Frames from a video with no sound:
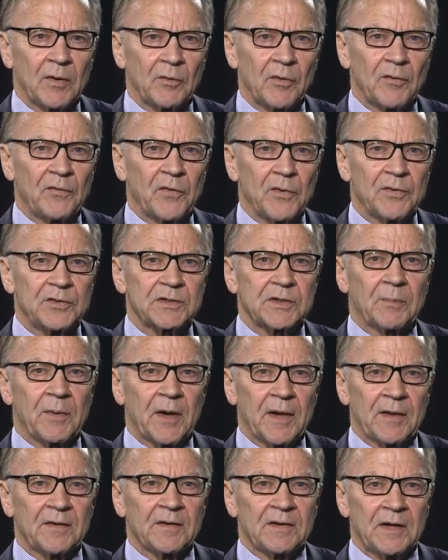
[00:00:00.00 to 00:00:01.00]
refused to
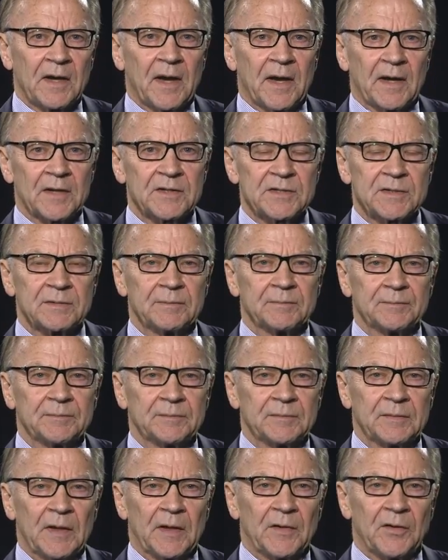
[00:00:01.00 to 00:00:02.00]
pay the tax,
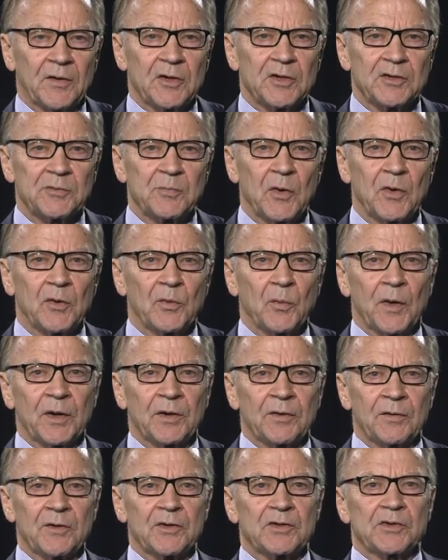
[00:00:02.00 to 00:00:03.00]
and the dispute
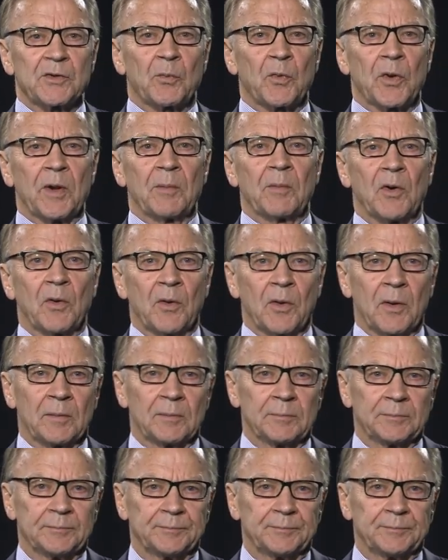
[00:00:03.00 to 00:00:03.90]
went to the Supreme Court.